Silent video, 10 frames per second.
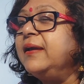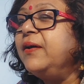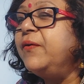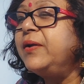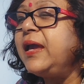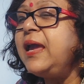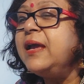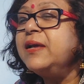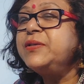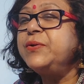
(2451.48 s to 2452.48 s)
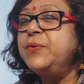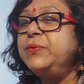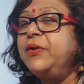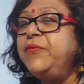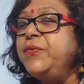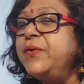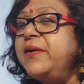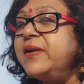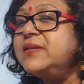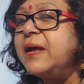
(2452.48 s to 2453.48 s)
Okay, so the fewer
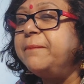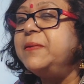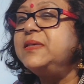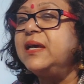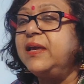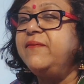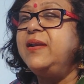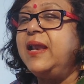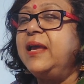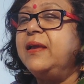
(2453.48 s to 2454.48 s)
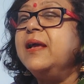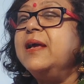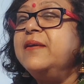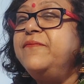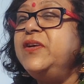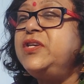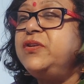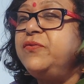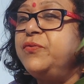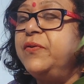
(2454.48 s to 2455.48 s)
examples are given, like which
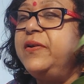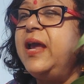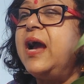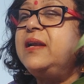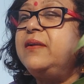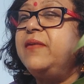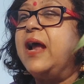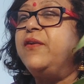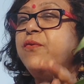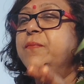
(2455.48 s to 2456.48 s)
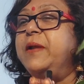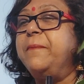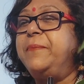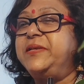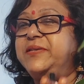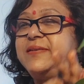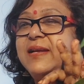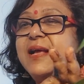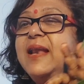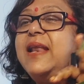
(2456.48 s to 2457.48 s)
react at room temperature,
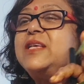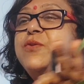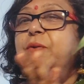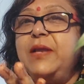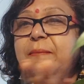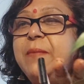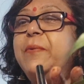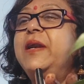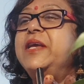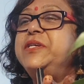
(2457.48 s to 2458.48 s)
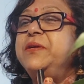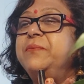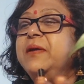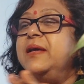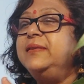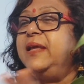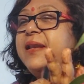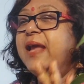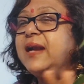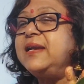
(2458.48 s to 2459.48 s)
like sodium and potassium. They
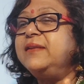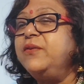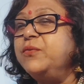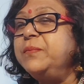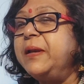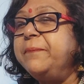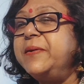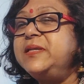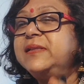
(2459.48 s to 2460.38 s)
react at the room temperature.